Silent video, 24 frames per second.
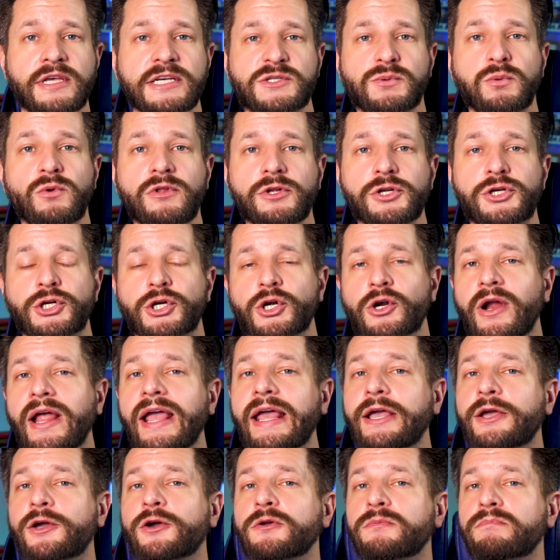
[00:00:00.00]
This will ensure
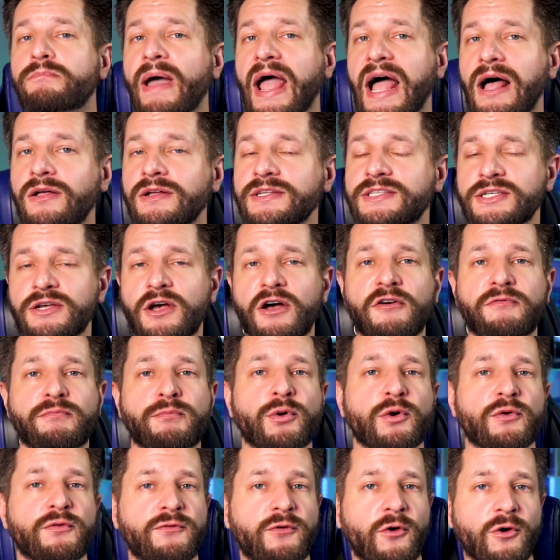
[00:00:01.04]
a good balance of
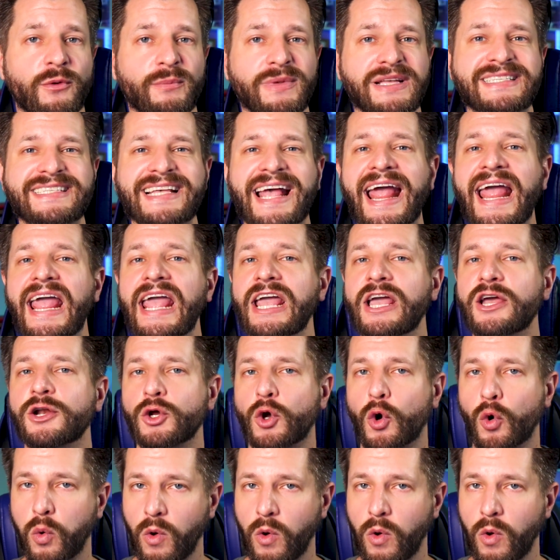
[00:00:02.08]
performance and